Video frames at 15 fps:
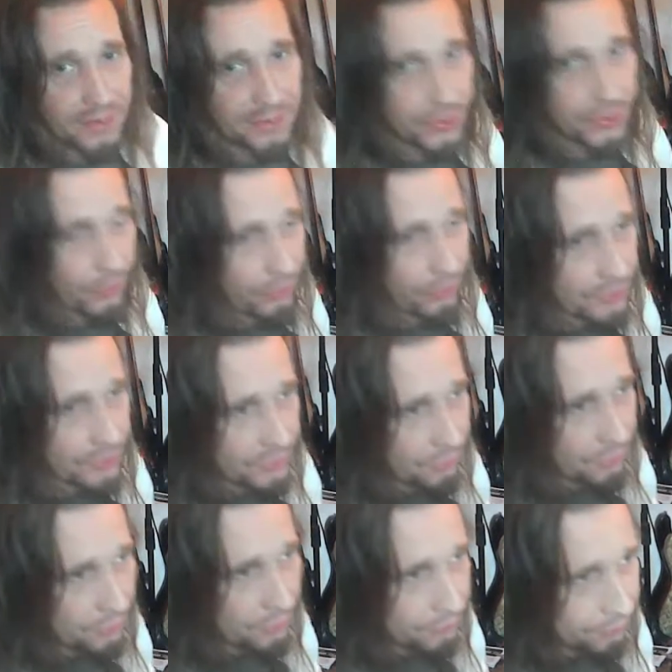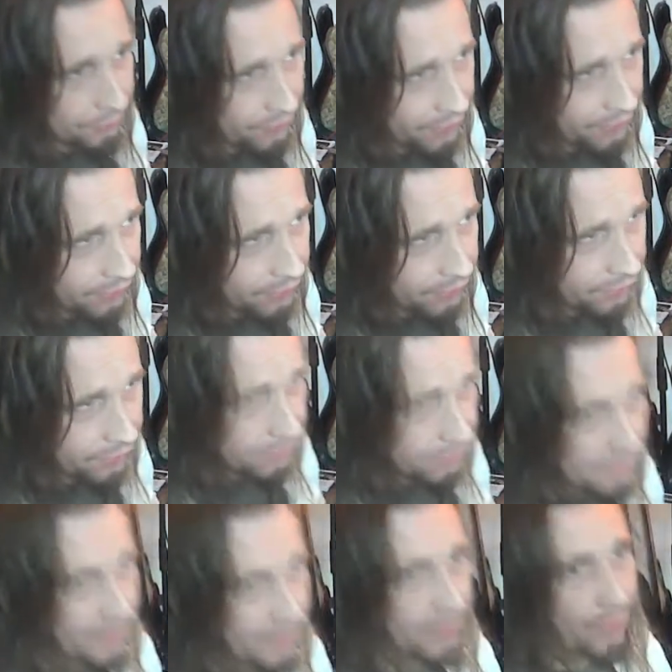shots of, like,
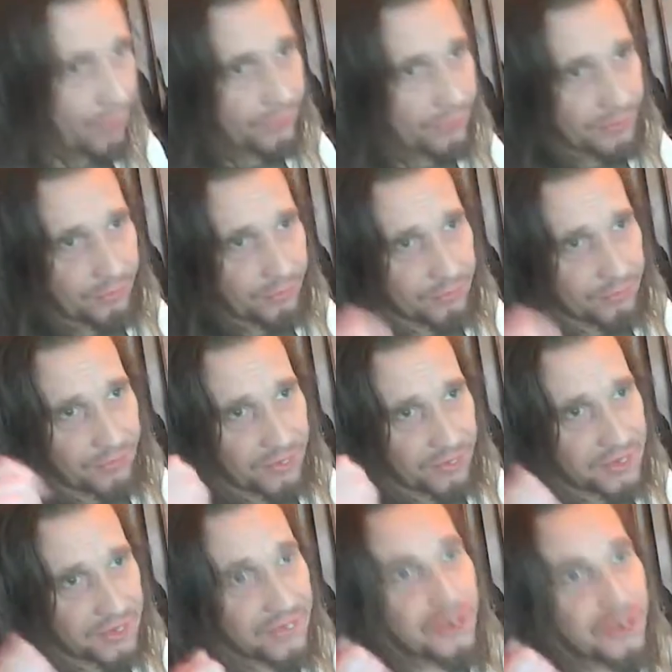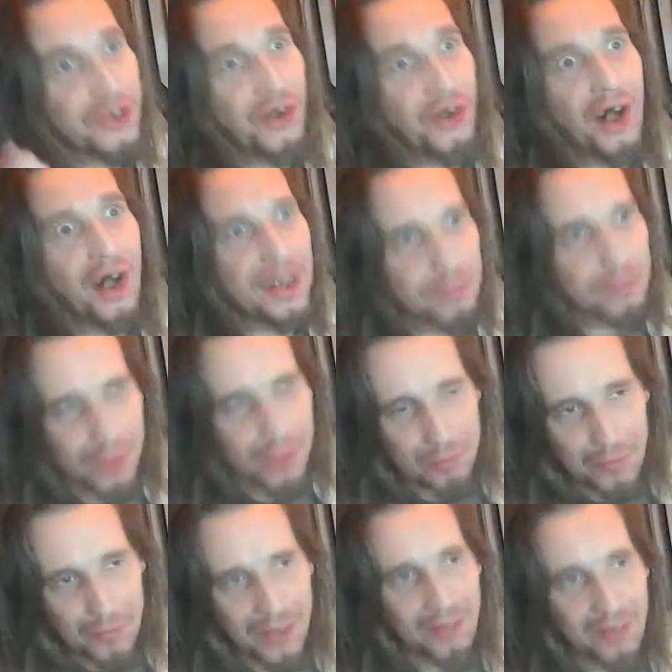nice, the chiming
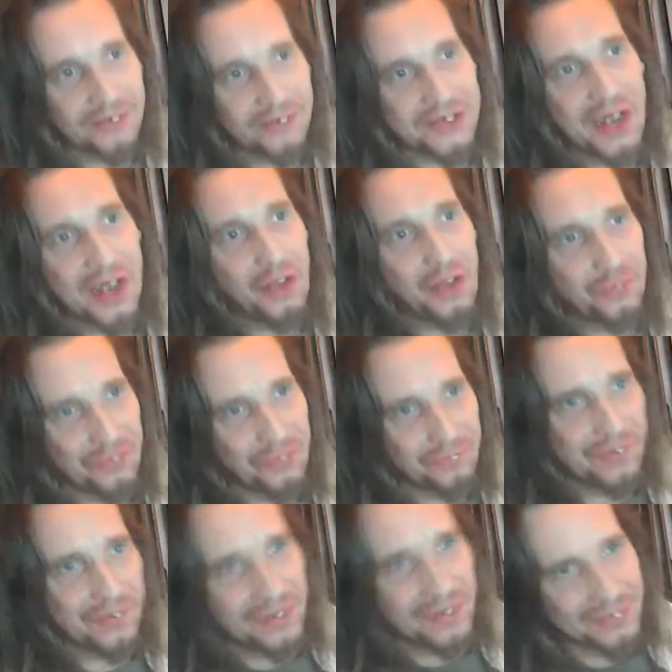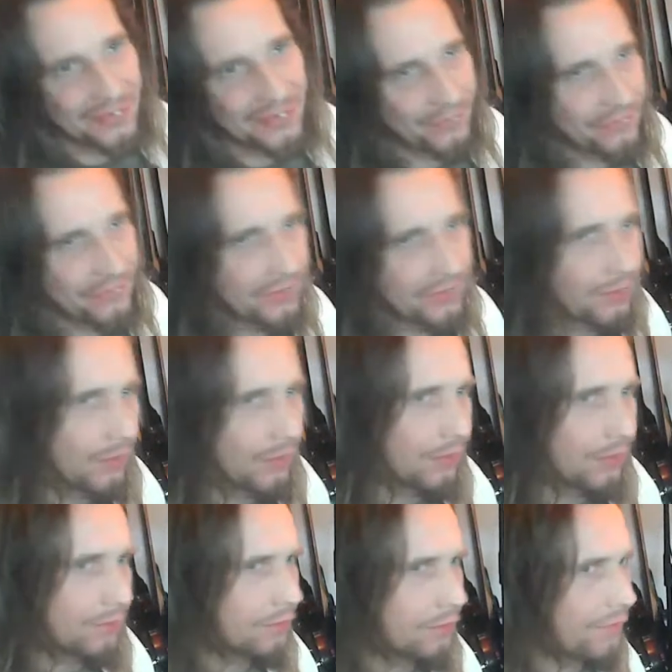bell sound of an AC30.
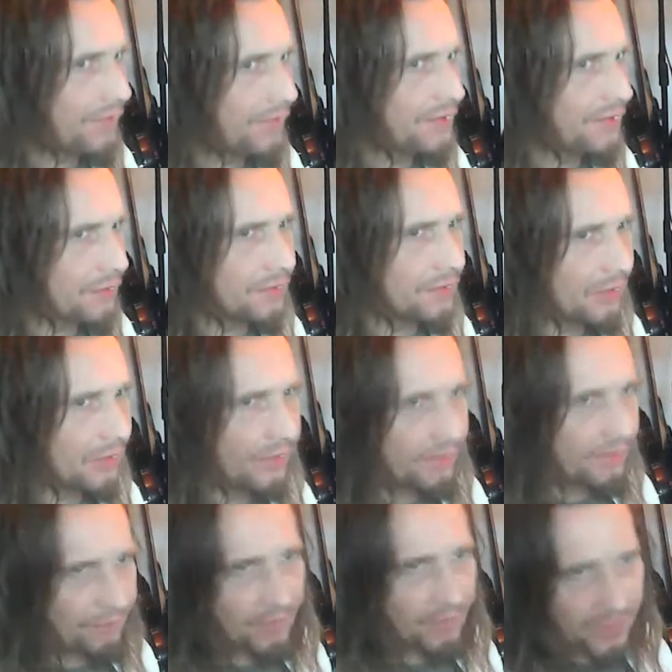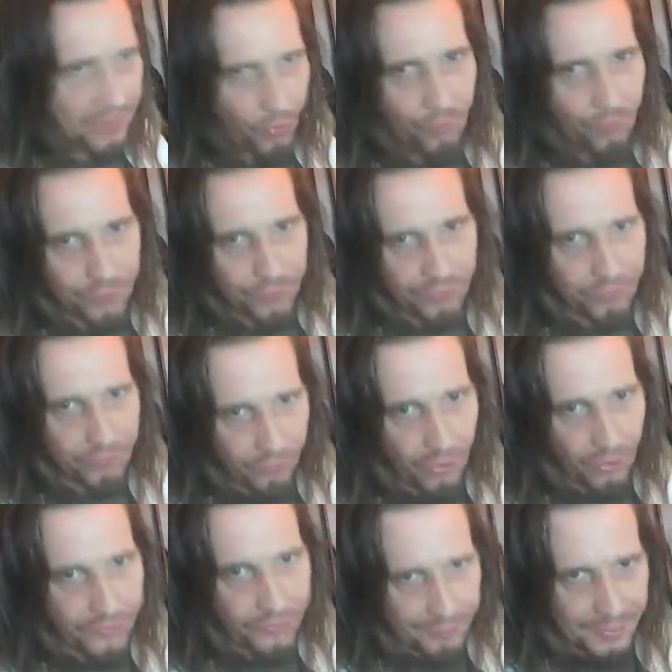No, they seem to get that fucking overdriven
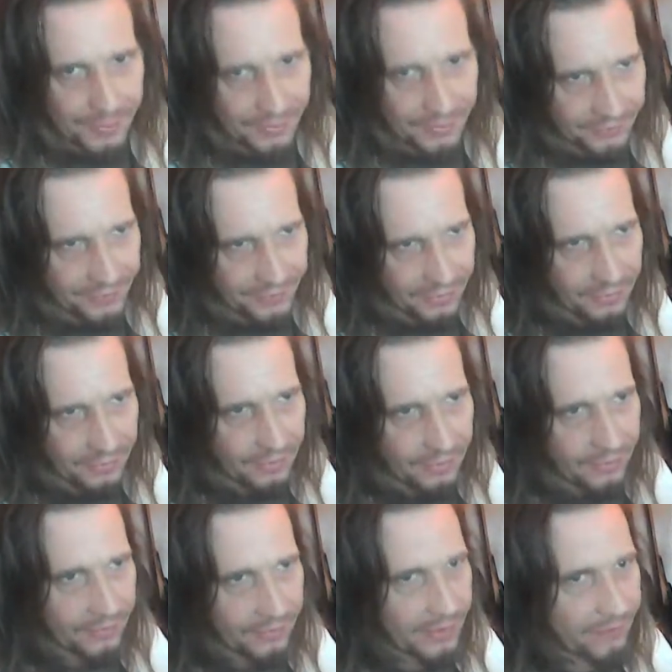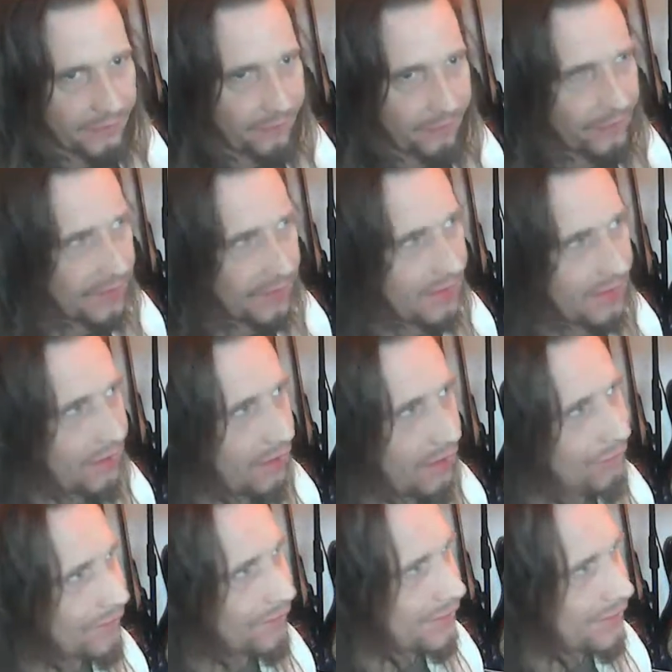raspiness, that fucking lovely,